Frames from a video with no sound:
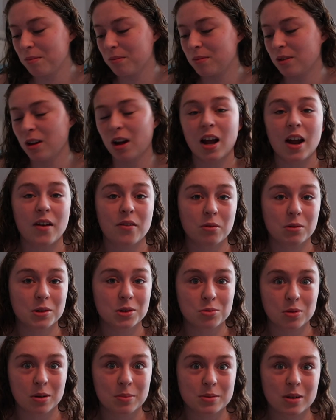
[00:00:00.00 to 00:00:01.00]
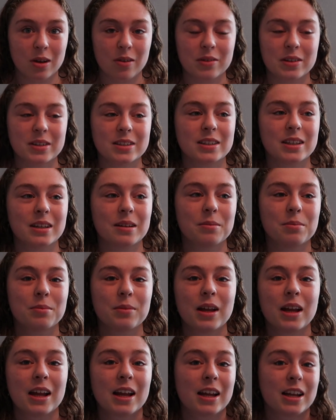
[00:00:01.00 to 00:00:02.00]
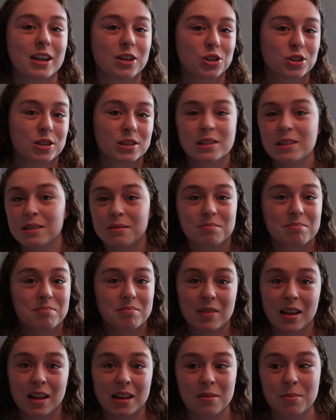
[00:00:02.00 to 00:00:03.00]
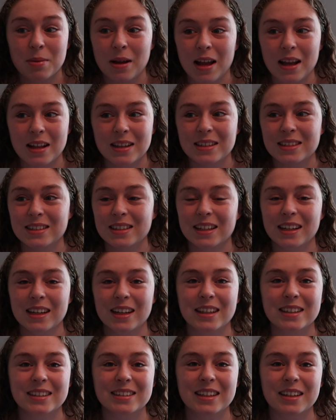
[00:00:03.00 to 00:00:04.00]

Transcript: Not everyone's rips, obviously. Just, it depends, I guess.